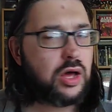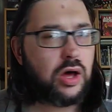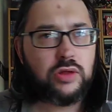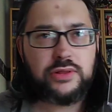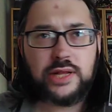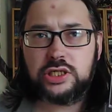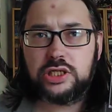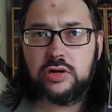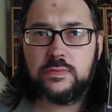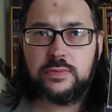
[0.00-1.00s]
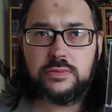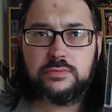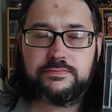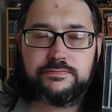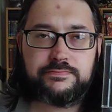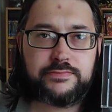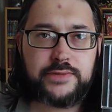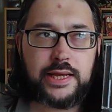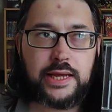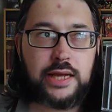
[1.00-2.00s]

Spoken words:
on that show, but yeah,